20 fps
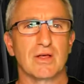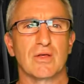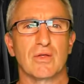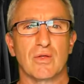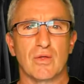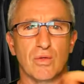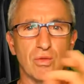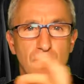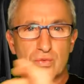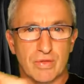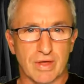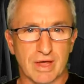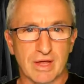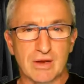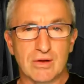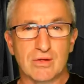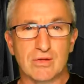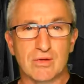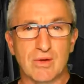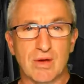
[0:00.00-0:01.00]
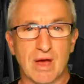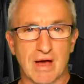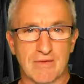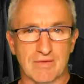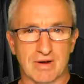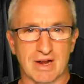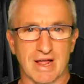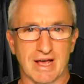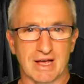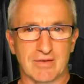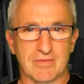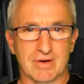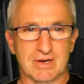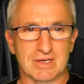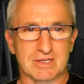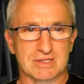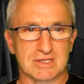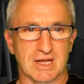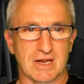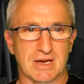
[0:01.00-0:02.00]
then you have a lack of
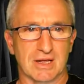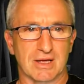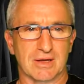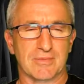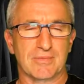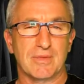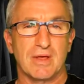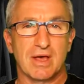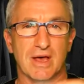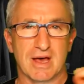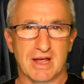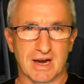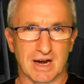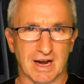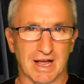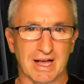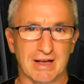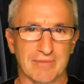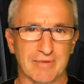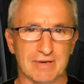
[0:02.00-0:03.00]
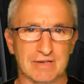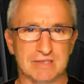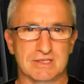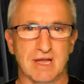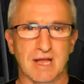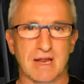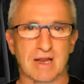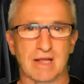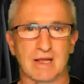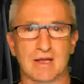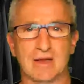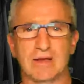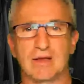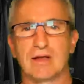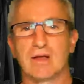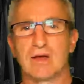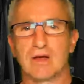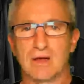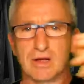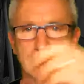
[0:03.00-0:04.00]
understanding. And a lack of understanding
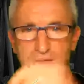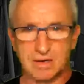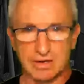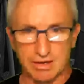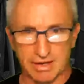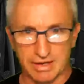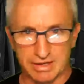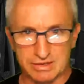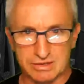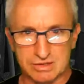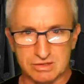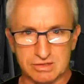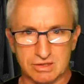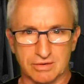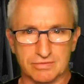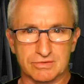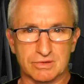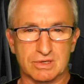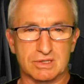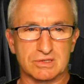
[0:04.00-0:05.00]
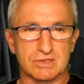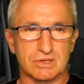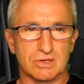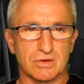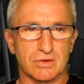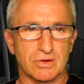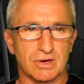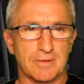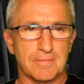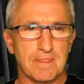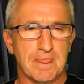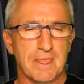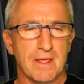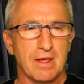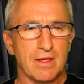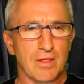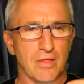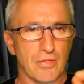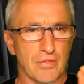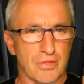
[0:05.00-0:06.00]
lends itself to insecurity.
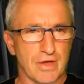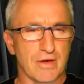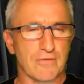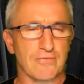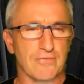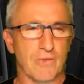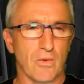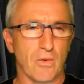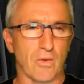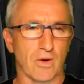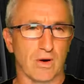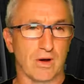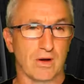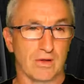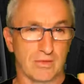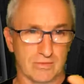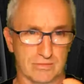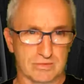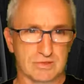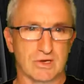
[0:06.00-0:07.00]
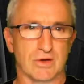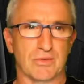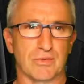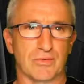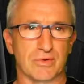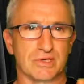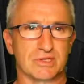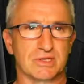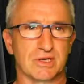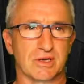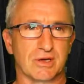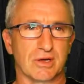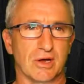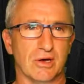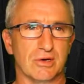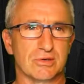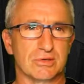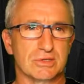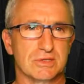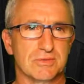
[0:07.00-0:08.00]
Therefore, so the reasoning
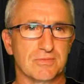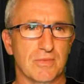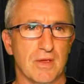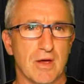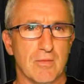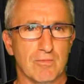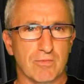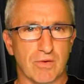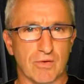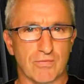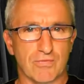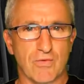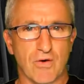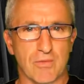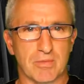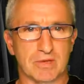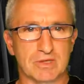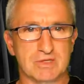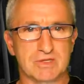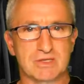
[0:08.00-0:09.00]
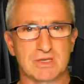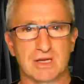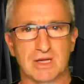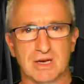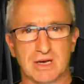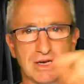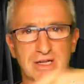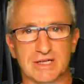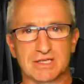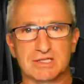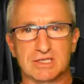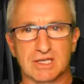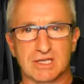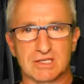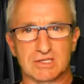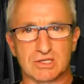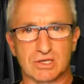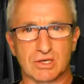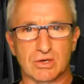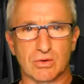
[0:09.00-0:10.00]
goes, performance leads to
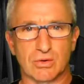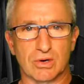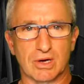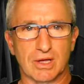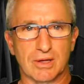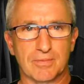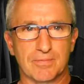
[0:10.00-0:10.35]
insecurity.